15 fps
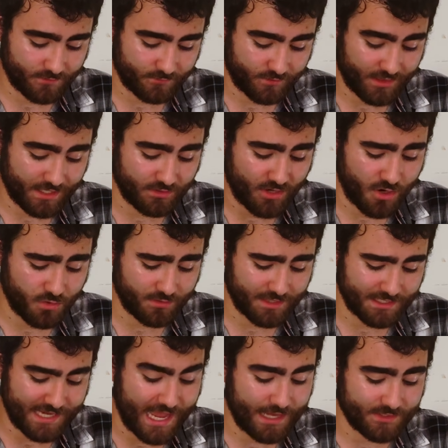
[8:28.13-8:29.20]
for they know
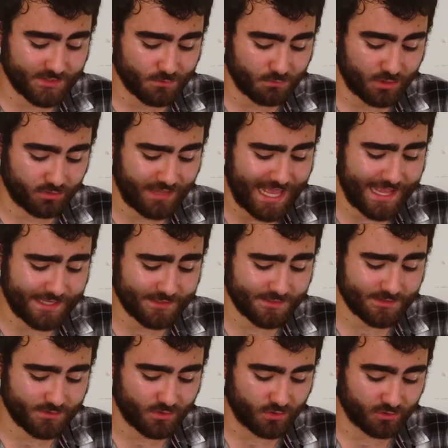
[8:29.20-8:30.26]
the net will
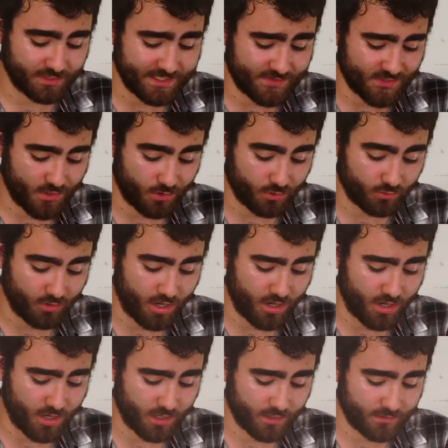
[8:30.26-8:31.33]
last only so
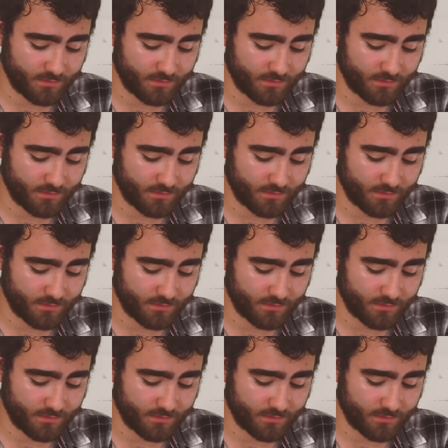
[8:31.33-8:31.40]
long.